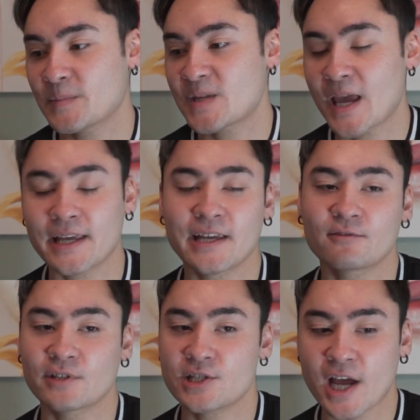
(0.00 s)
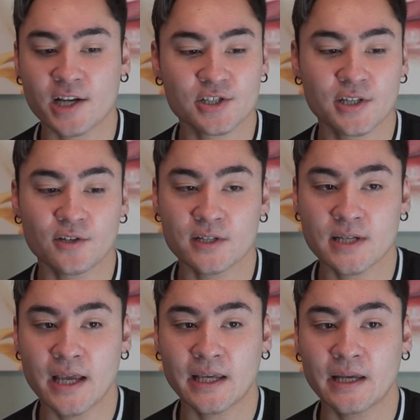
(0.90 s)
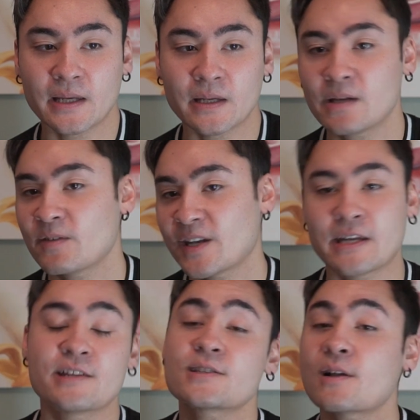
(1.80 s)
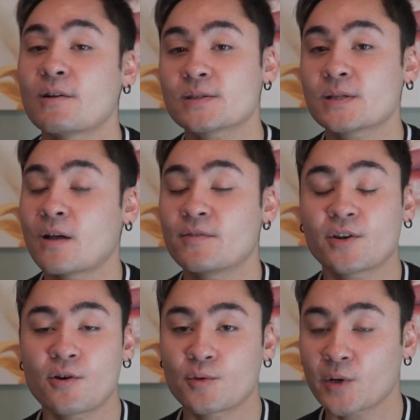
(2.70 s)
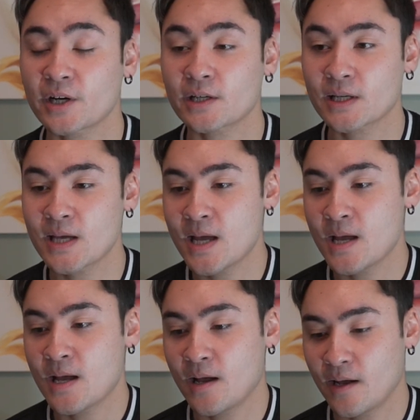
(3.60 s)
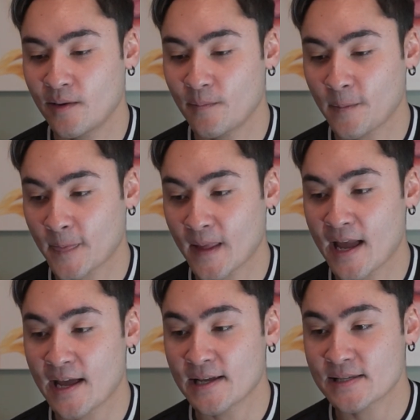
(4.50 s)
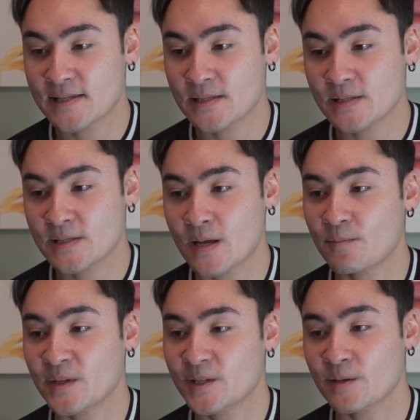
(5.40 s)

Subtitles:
taking rejection or taking even an insult of your own work as something